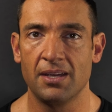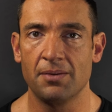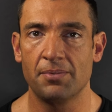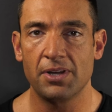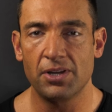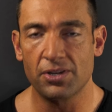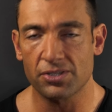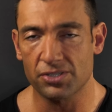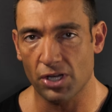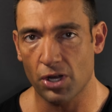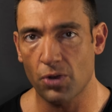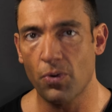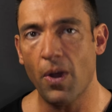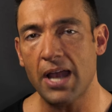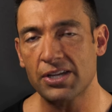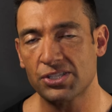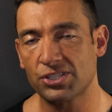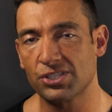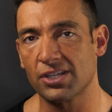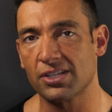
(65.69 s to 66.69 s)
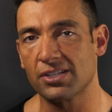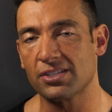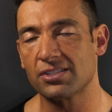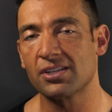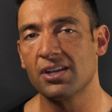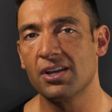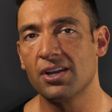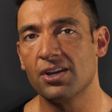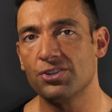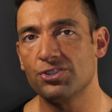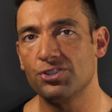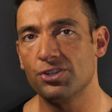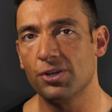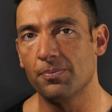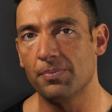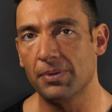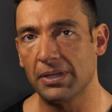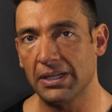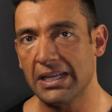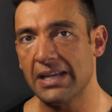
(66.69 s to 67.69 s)
But here's the questions Do you
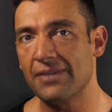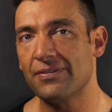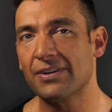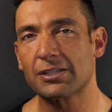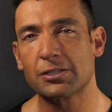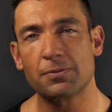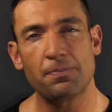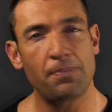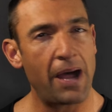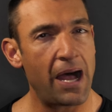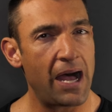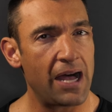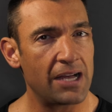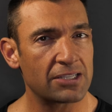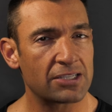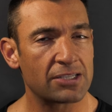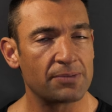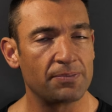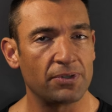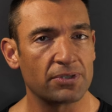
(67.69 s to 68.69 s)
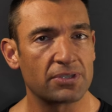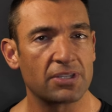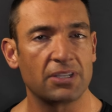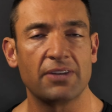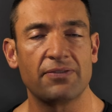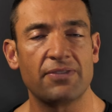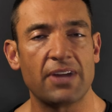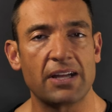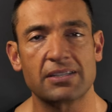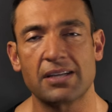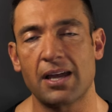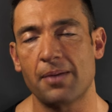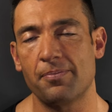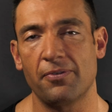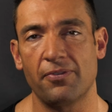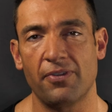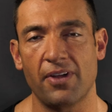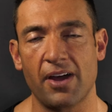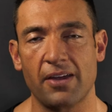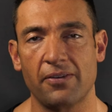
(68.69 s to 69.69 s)
believe it's possible to live that type
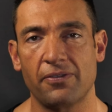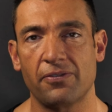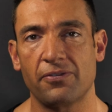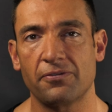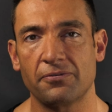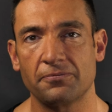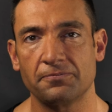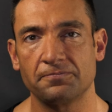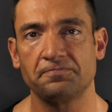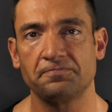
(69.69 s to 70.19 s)
of life?